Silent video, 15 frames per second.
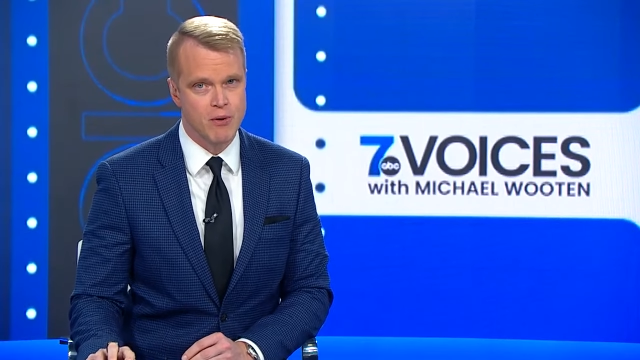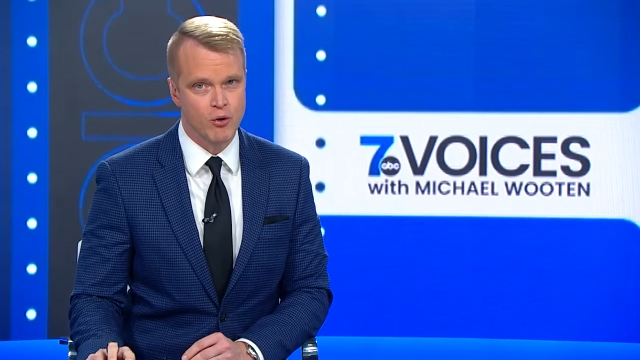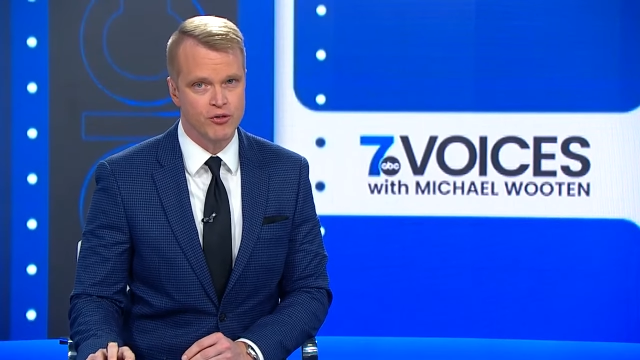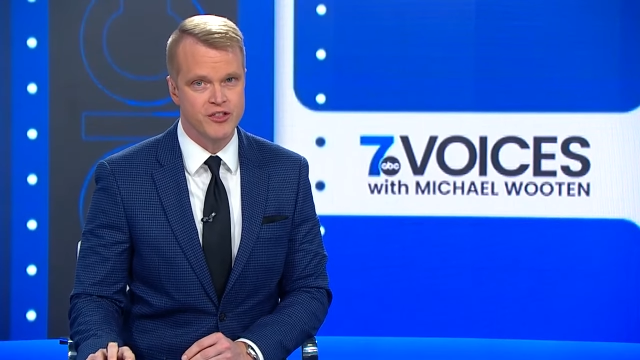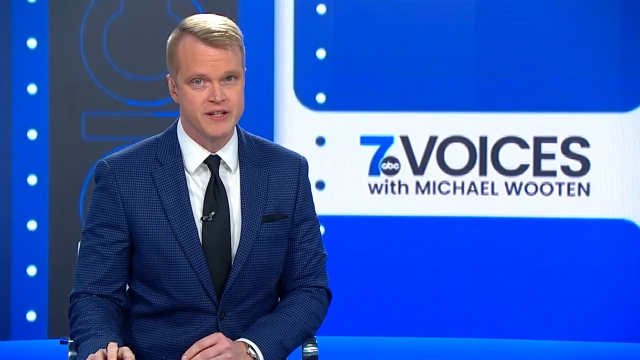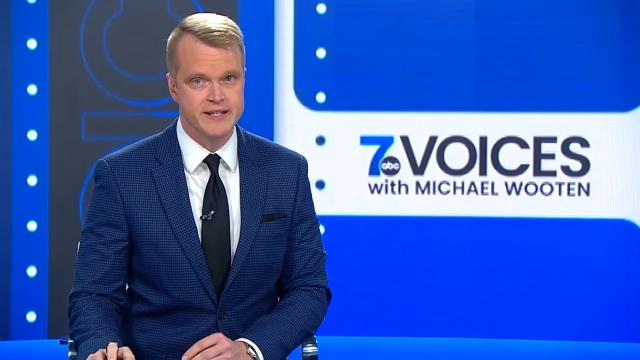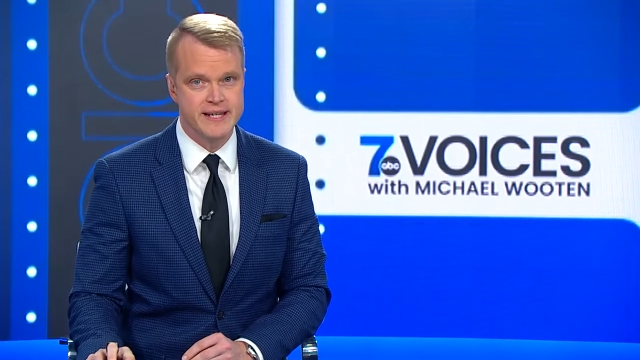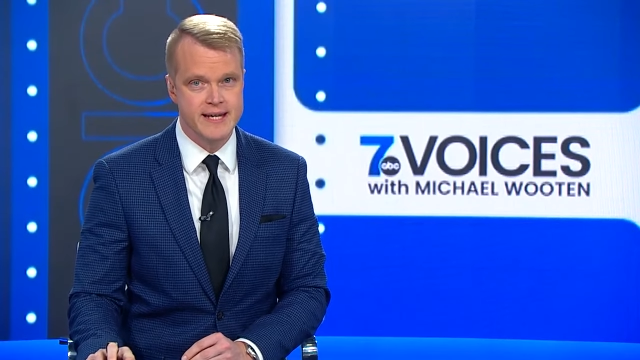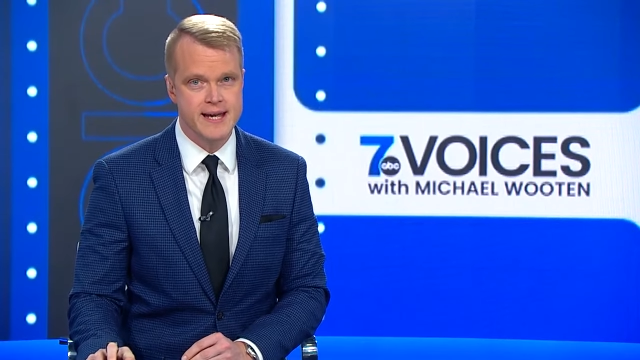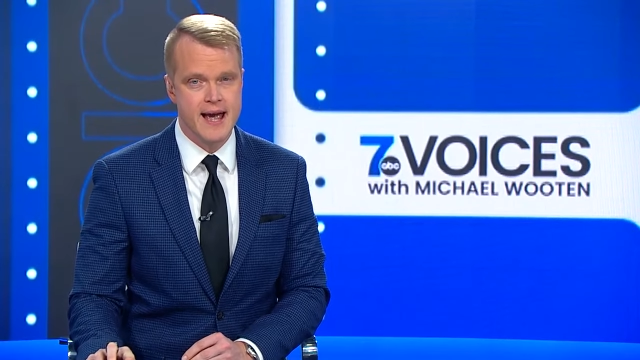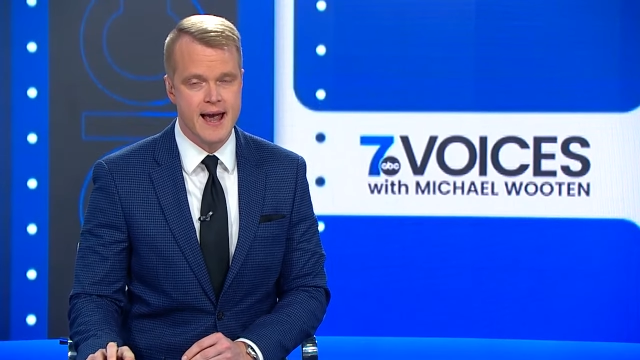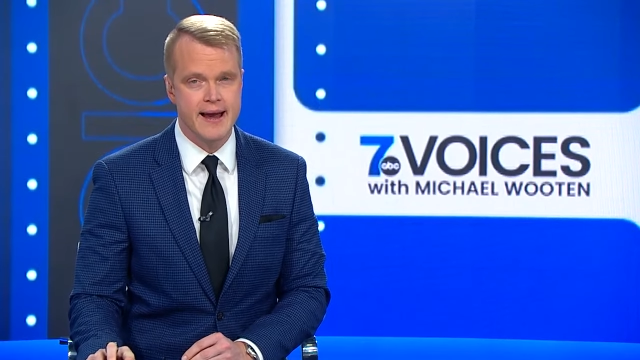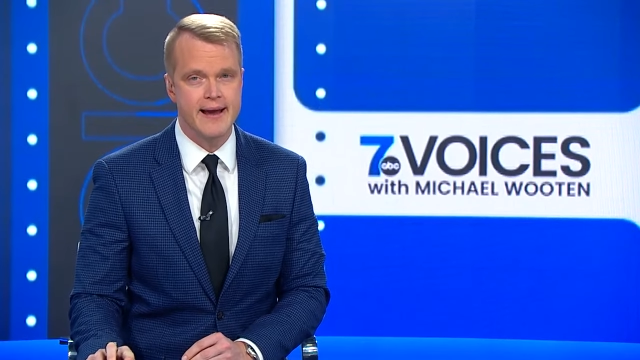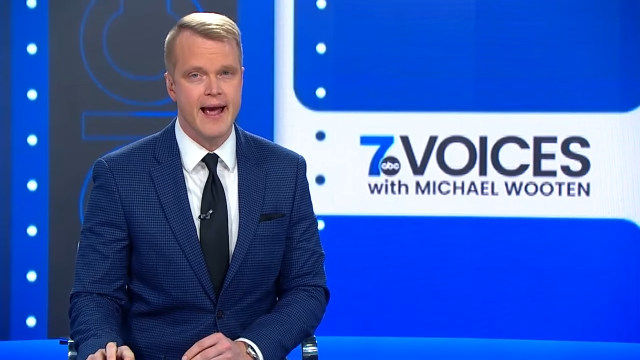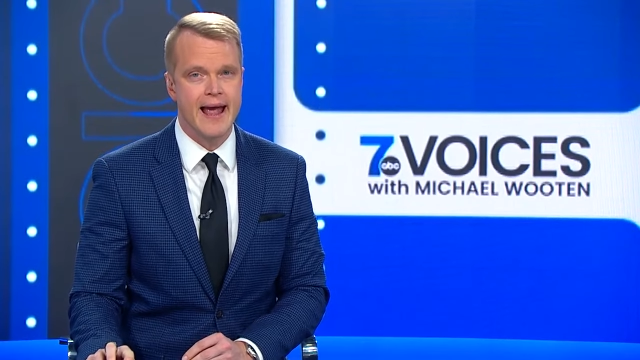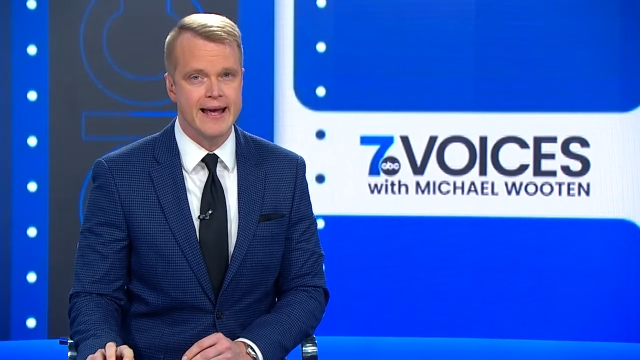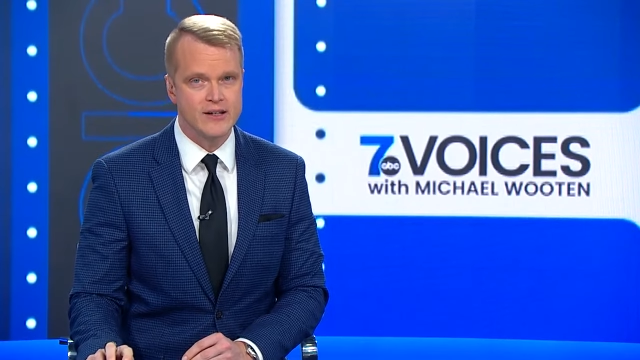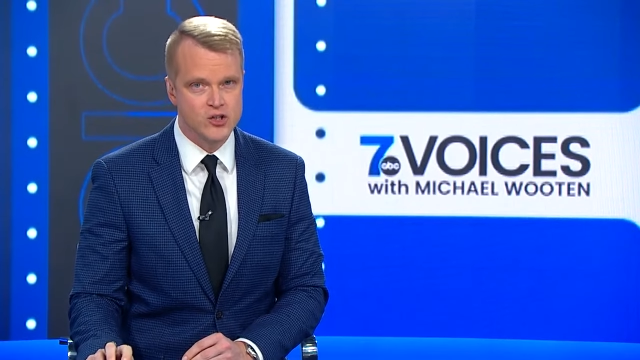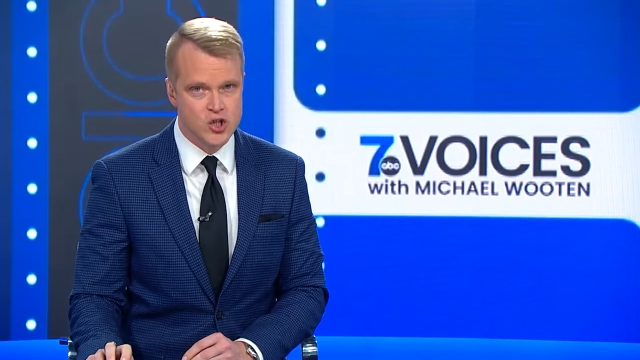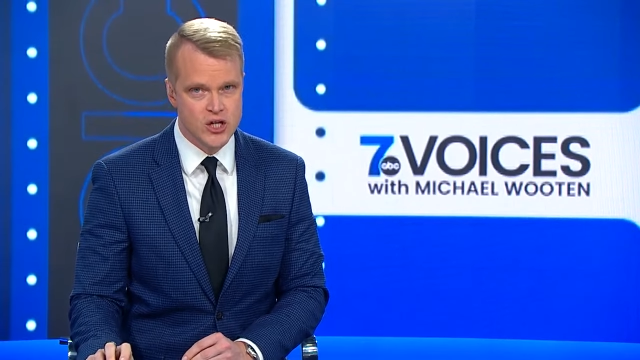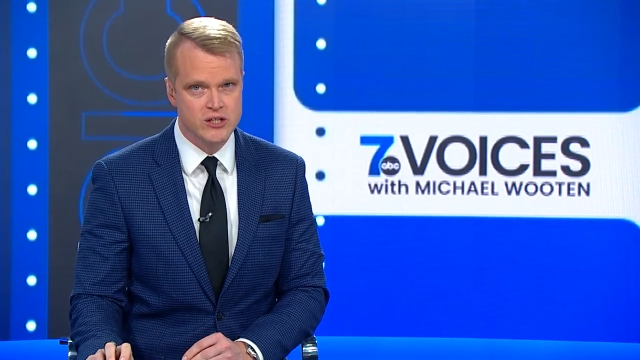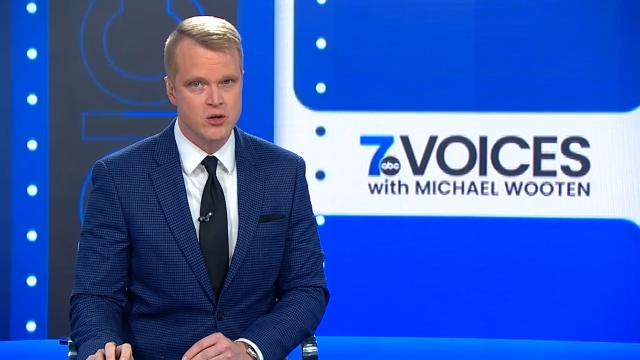Both the DA
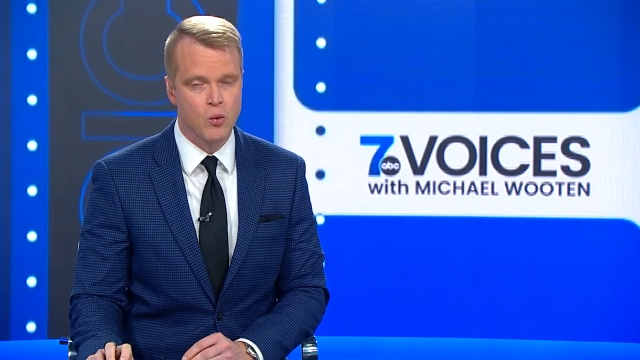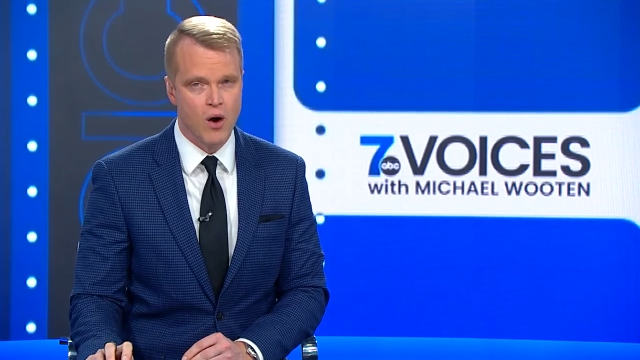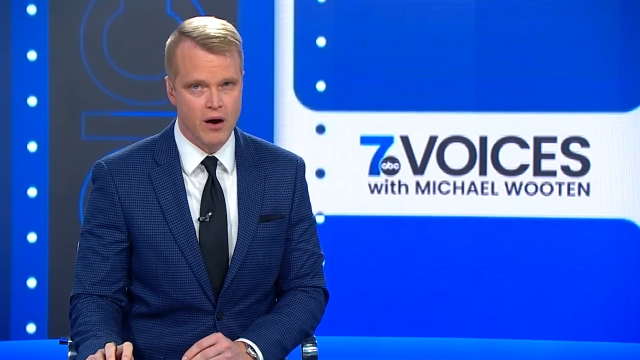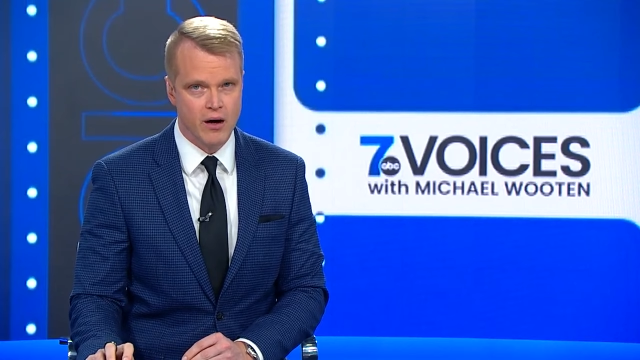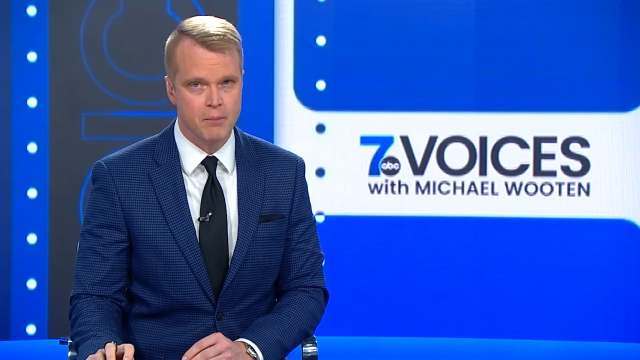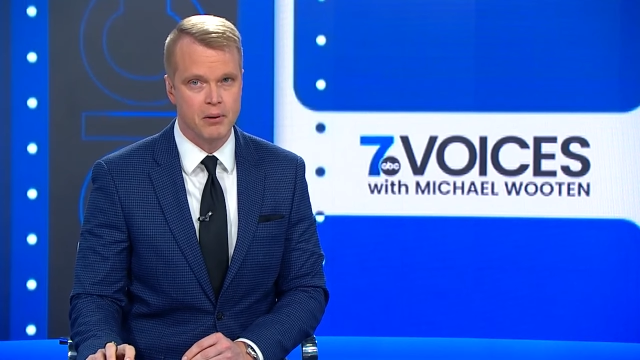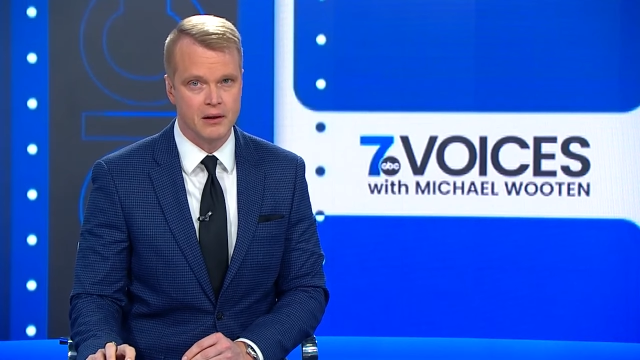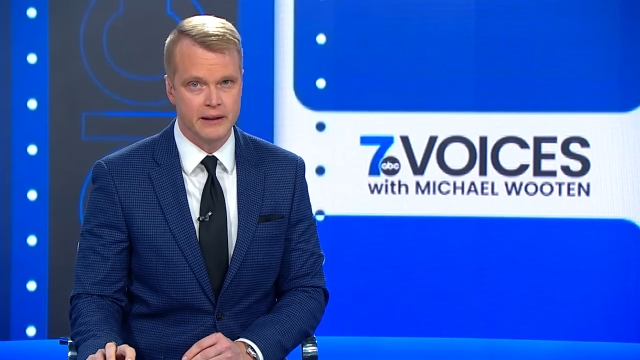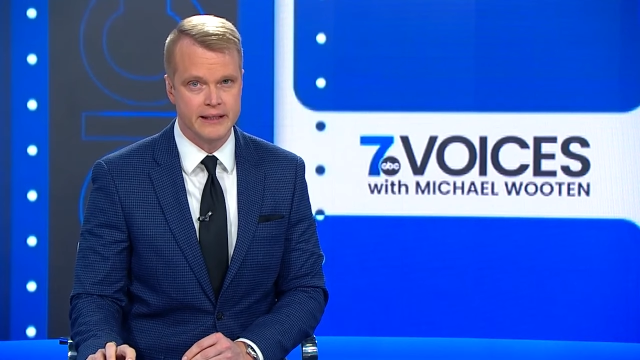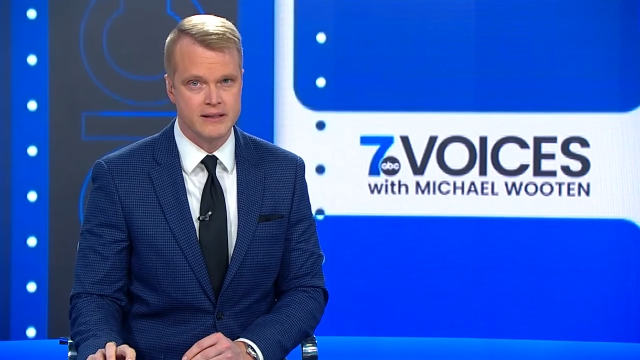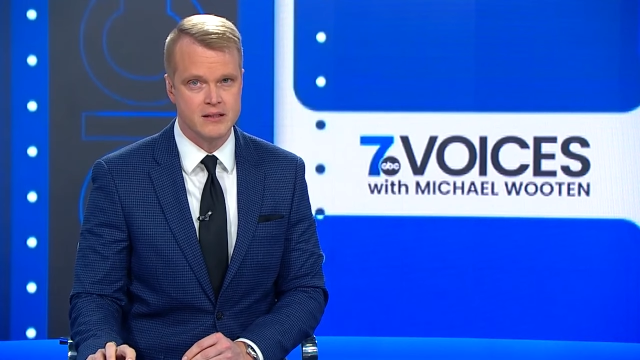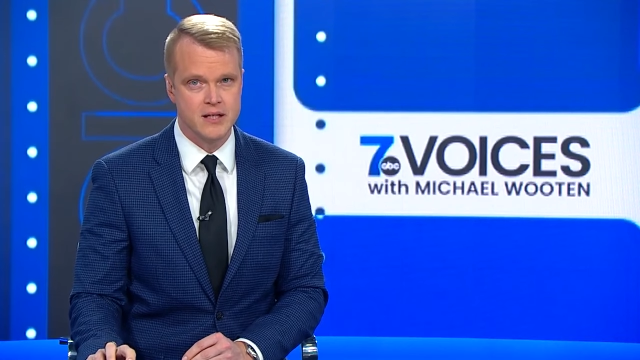and Cheektowaga police